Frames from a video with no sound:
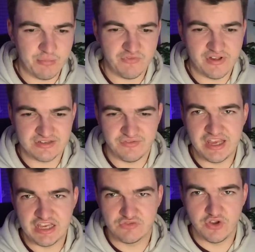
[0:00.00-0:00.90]
In fact, I think
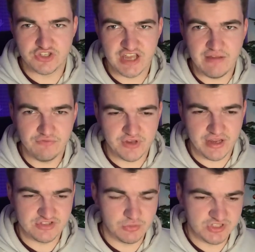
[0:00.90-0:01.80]
his first game for
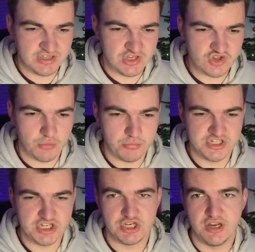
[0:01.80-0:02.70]
County was in this
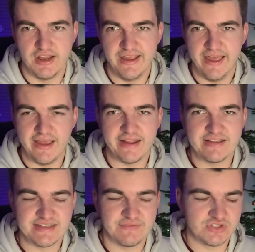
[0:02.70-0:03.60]
competition
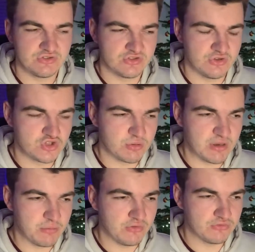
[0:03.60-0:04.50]
against Everton's under
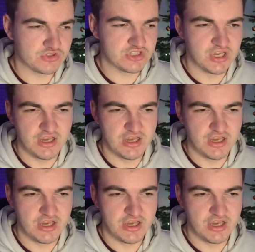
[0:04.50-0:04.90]
21s